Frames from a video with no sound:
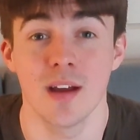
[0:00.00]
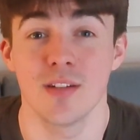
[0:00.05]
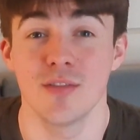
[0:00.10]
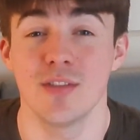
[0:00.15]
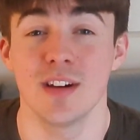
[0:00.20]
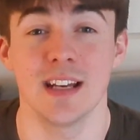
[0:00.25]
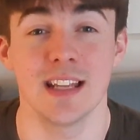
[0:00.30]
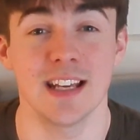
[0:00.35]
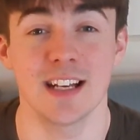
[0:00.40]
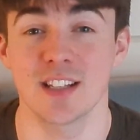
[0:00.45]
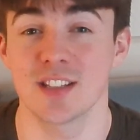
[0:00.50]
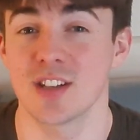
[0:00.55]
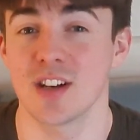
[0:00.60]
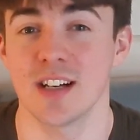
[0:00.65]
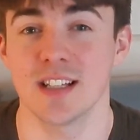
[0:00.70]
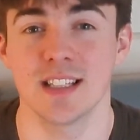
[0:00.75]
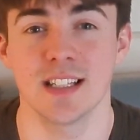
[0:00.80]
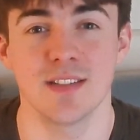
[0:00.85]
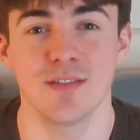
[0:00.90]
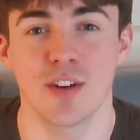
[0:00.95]
Really
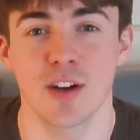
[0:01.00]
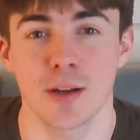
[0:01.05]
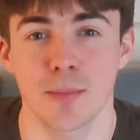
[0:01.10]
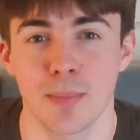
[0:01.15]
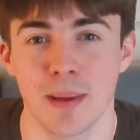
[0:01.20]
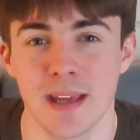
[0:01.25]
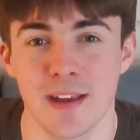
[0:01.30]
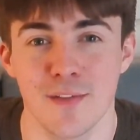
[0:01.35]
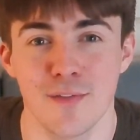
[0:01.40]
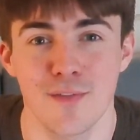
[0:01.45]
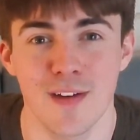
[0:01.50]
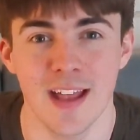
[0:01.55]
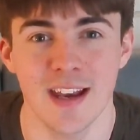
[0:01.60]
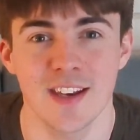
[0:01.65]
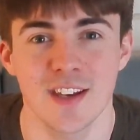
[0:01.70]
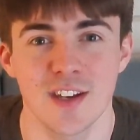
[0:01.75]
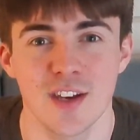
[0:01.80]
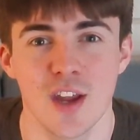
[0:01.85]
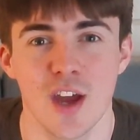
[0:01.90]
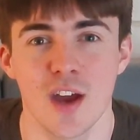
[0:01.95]
exciting rugby, and Van
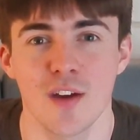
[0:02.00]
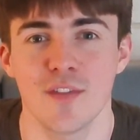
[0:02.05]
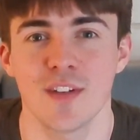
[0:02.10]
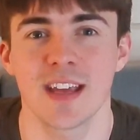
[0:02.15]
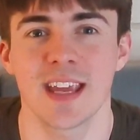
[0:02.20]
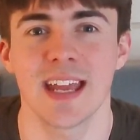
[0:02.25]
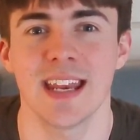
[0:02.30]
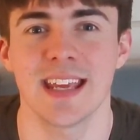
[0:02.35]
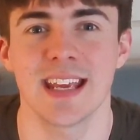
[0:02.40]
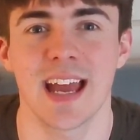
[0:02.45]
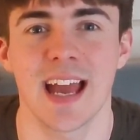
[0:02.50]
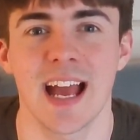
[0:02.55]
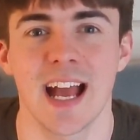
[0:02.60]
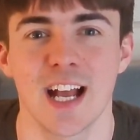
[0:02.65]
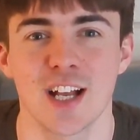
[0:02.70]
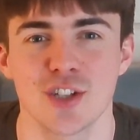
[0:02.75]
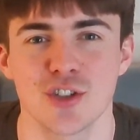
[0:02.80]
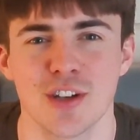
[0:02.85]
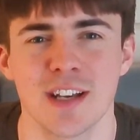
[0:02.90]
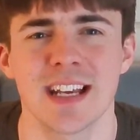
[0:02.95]
der Merwe getting a
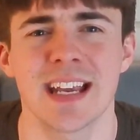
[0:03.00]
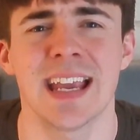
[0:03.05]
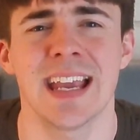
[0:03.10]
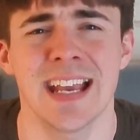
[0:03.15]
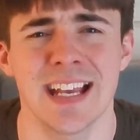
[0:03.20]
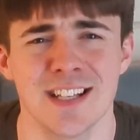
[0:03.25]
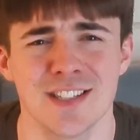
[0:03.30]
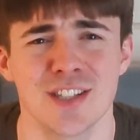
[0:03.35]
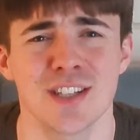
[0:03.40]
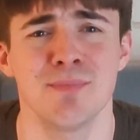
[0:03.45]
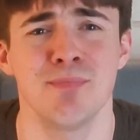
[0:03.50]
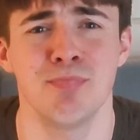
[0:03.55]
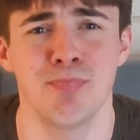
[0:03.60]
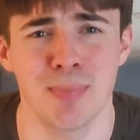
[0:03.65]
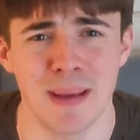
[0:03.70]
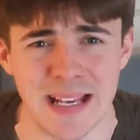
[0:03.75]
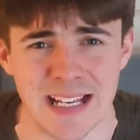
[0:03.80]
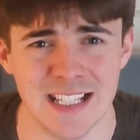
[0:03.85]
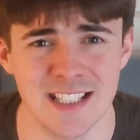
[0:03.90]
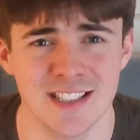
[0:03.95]
hat-trick. He is a
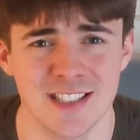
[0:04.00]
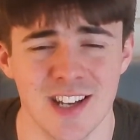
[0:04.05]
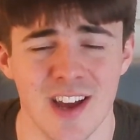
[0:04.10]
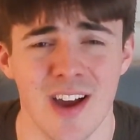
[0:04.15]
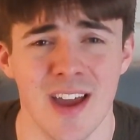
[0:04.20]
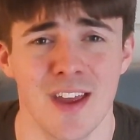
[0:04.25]
beast.